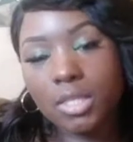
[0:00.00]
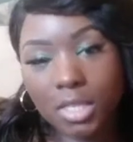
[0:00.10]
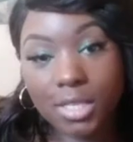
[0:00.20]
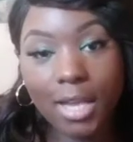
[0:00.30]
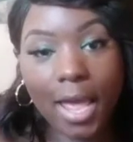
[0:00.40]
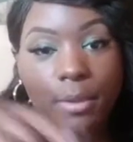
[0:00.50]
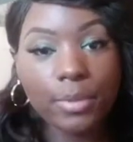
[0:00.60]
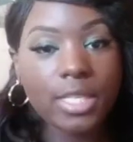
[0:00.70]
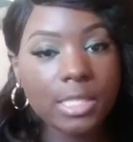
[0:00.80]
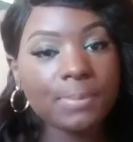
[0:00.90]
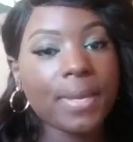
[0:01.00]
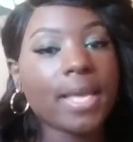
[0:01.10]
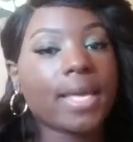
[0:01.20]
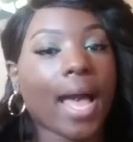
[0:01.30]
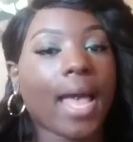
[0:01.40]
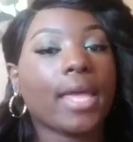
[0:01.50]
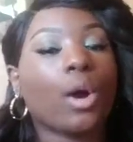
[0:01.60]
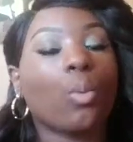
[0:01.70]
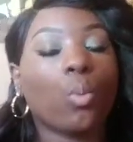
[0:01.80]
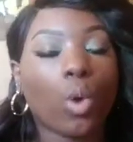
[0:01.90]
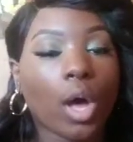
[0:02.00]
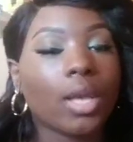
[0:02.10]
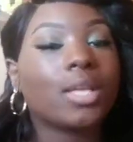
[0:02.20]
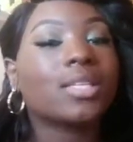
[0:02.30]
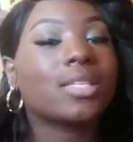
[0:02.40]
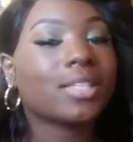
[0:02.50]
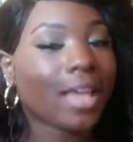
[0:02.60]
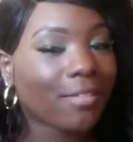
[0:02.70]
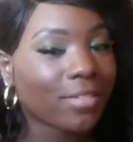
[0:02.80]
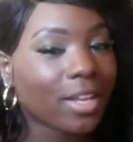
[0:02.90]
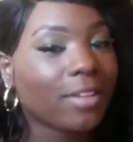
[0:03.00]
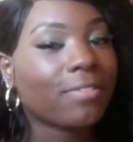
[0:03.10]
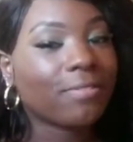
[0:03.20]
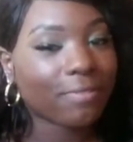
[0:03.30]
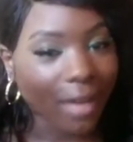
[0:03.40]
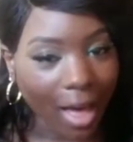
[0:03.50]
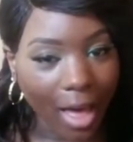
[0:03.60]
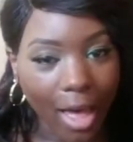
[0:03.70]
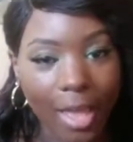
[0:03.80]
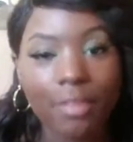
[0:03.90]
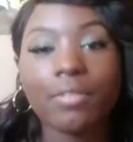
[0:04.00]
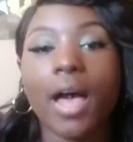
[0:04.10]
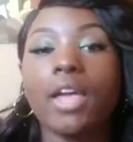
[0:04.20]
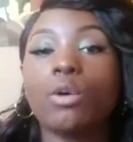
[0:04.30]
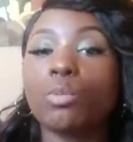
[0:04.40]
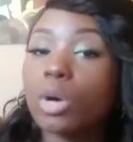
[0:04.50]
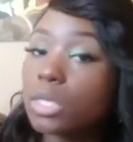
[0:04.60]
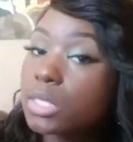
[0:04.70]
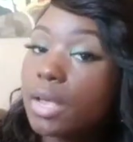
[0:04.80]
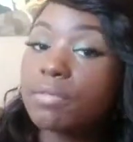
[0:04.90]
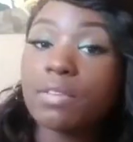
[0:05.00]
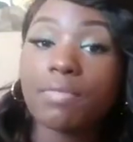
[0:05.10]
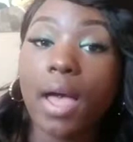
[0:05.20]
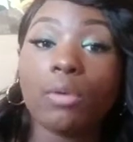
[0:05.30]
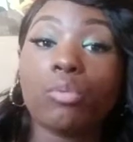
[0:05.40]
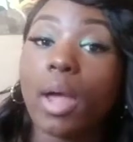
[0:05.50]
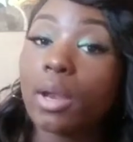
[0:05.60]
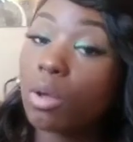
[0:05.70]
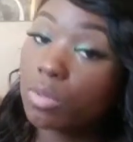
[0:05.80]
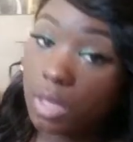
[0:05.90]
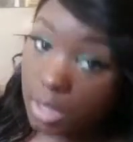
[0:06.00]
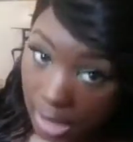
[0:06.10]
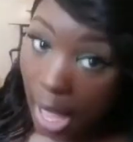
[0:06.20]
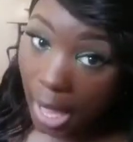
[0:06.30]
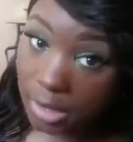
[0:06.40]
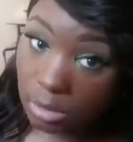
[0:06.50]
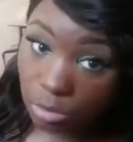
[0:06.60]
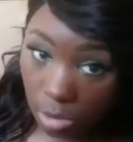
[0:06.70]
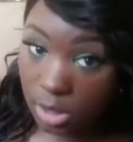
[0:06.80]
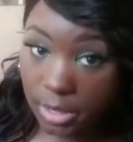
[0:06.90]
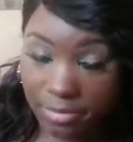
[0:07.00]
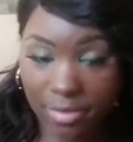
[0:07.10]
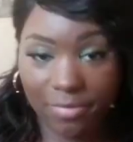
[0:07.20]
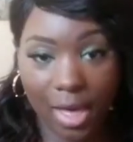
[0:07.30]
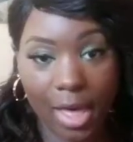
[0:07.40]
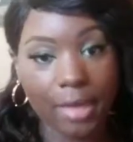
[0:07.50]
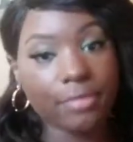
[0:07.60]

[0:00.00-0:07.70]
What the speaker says: Today we speak, I am 175. I am 175 right on the dot, 175.